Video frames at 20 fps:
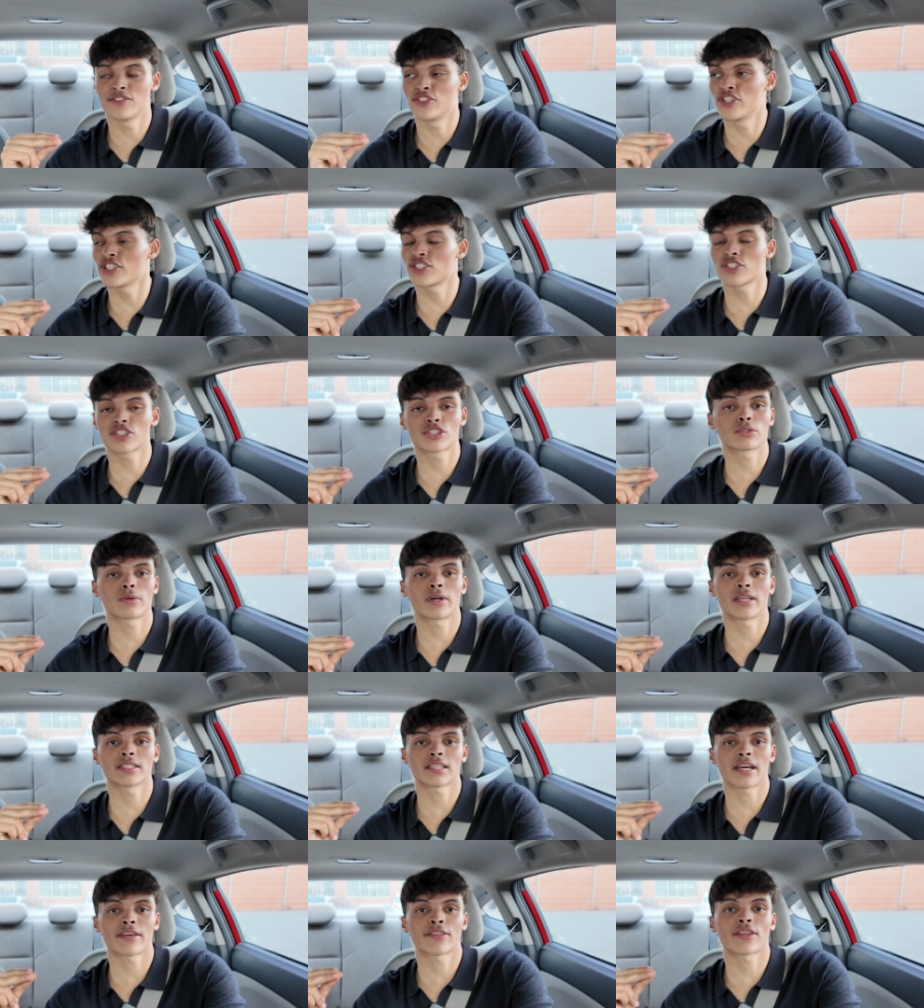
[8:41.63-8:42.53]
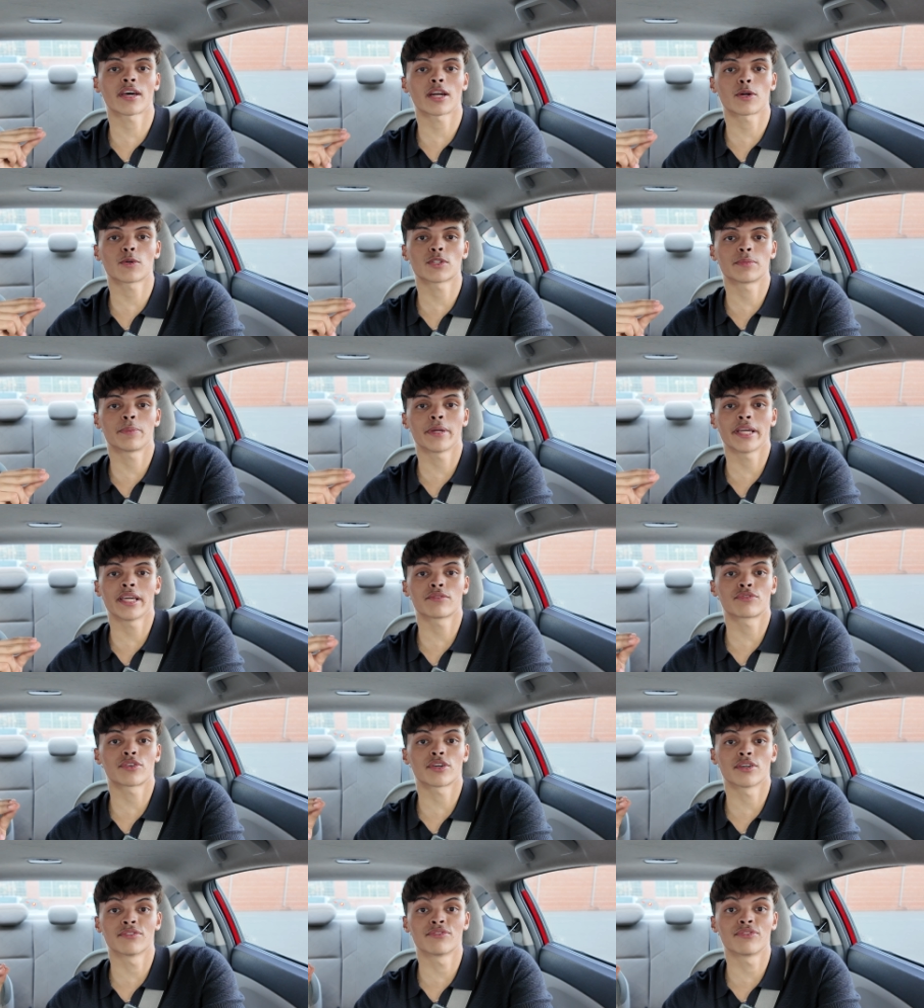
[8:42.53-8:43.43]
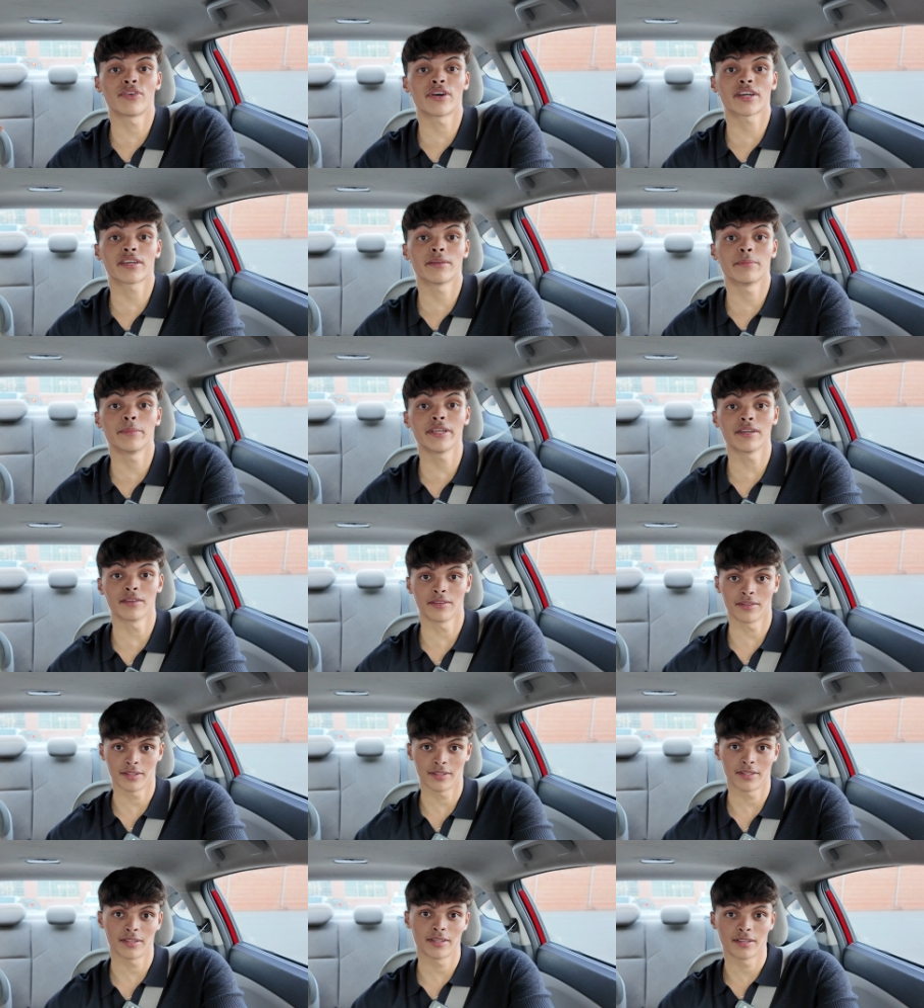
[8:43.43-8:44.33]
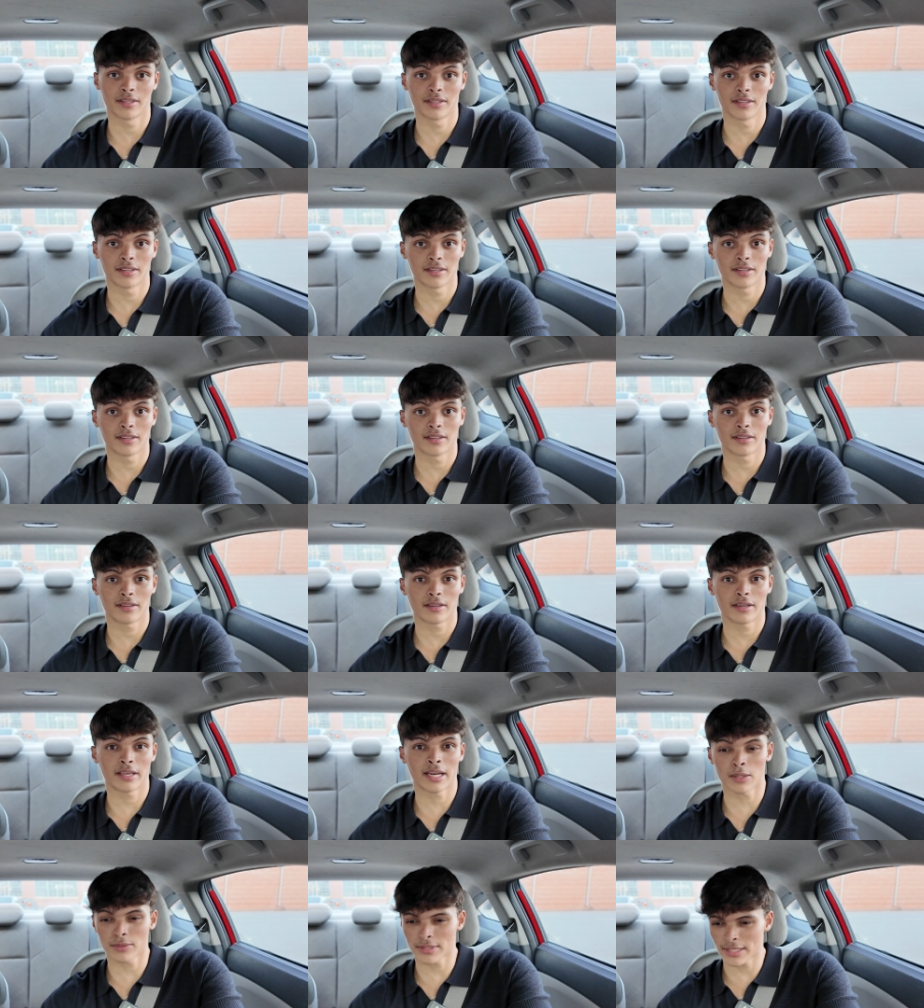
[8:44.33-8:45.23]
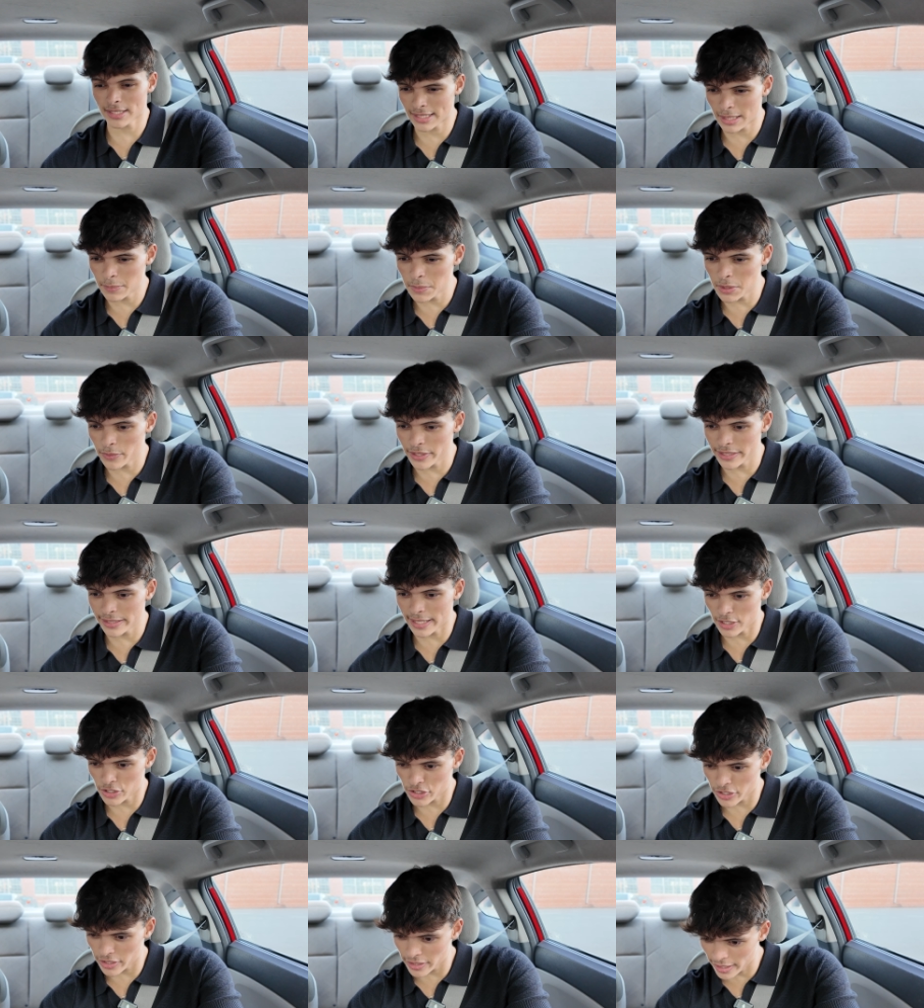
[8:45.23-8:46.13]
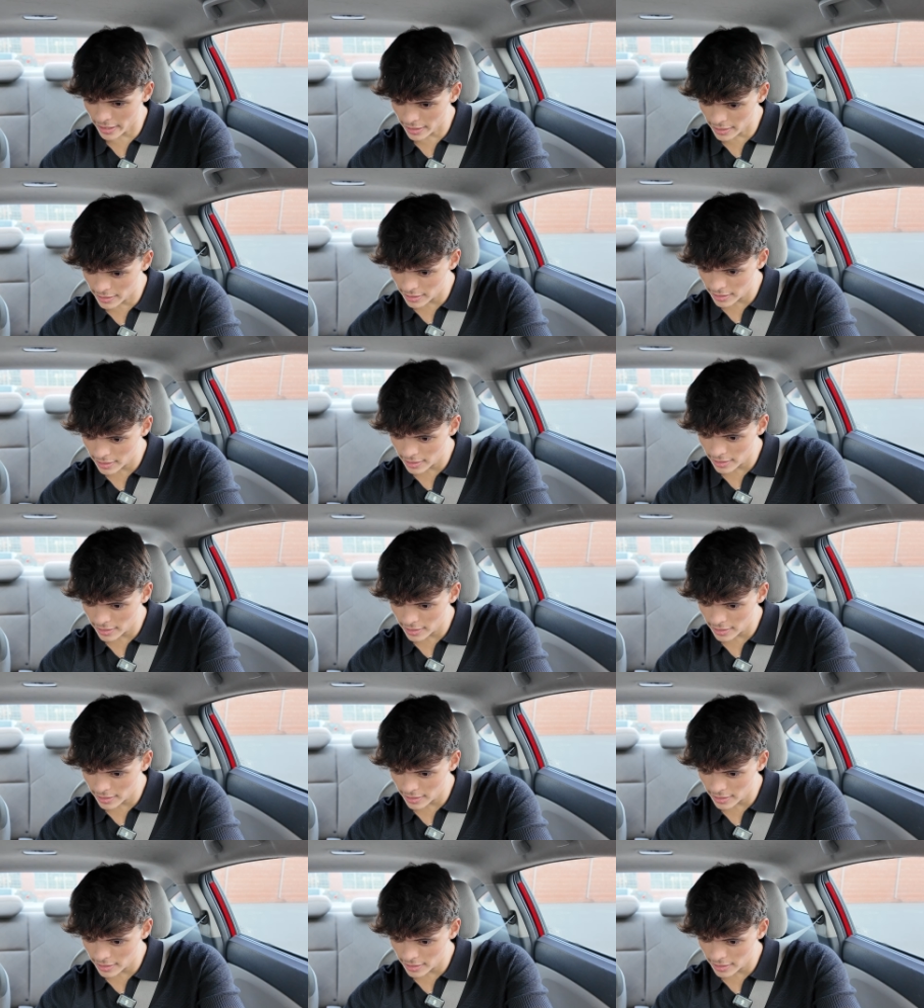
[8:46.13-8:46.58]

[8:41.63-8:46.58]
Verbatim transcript: Jesus Christ, I thought I was paying for a fucking meal. And I was like, let me read that shit again.